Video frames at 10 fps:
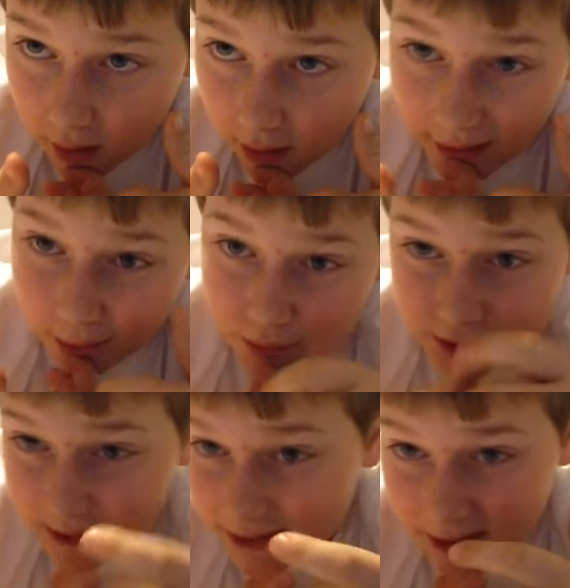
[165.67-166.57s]
I was
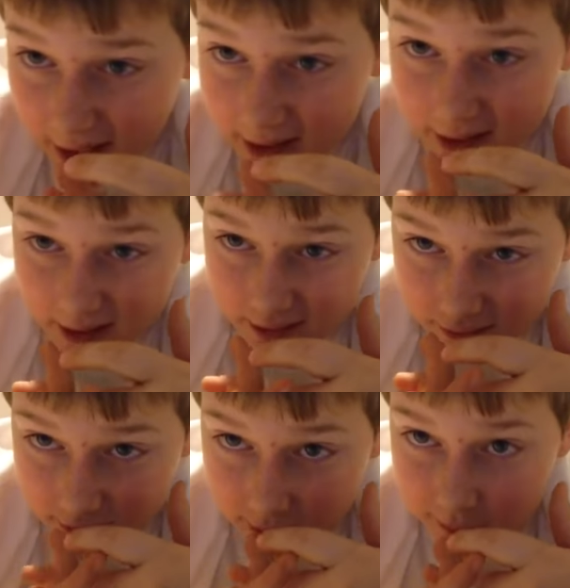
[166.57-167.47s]
deciding
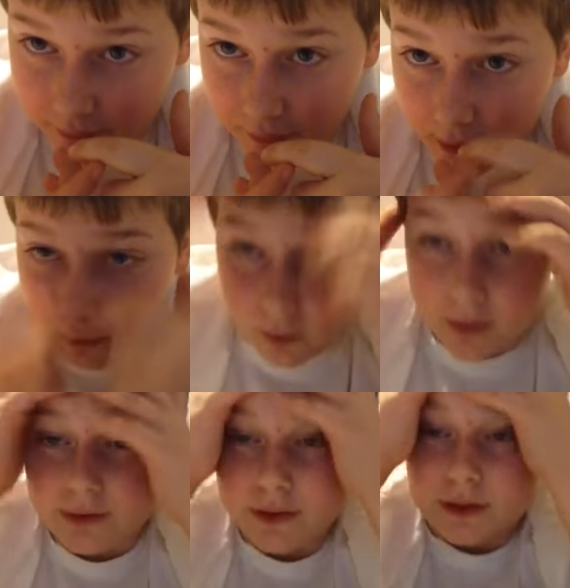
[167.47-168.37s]
if I
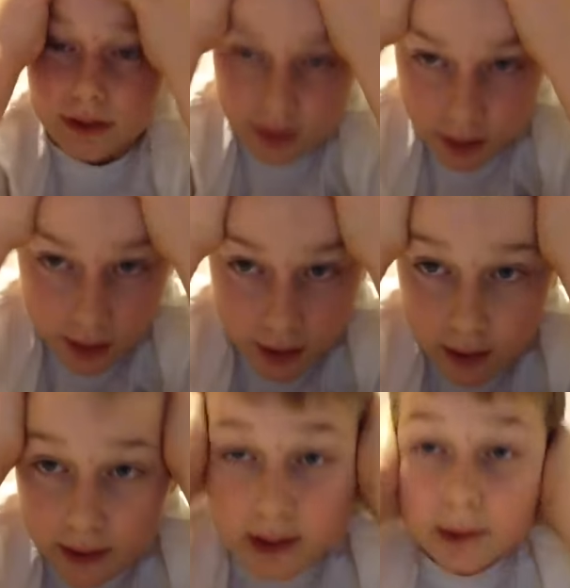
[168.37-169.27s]
wanted to
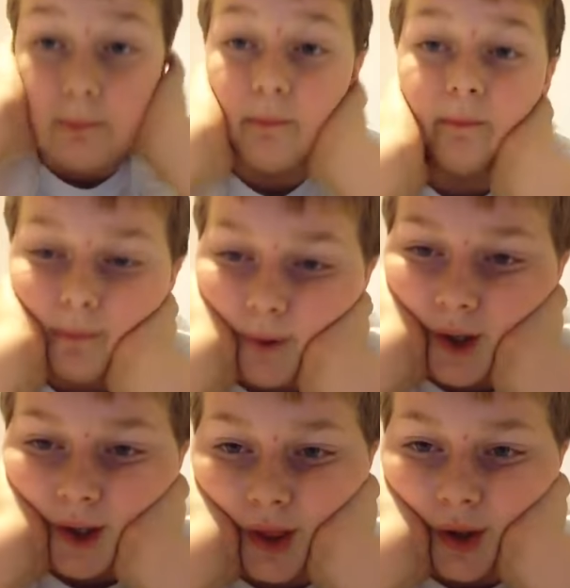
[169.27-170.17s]
keep
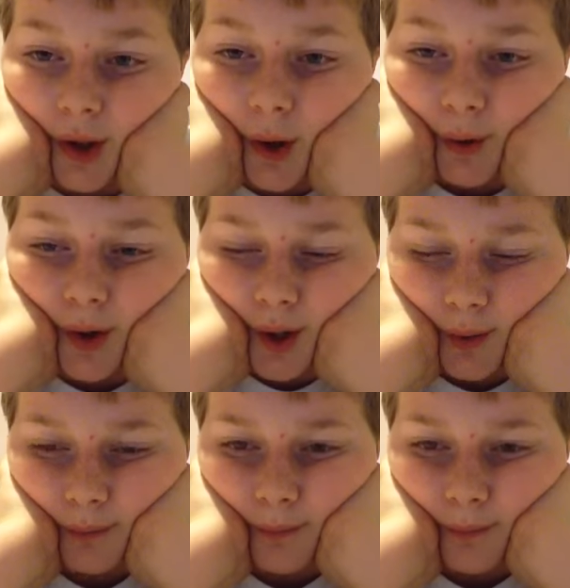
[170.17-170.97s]
the loading,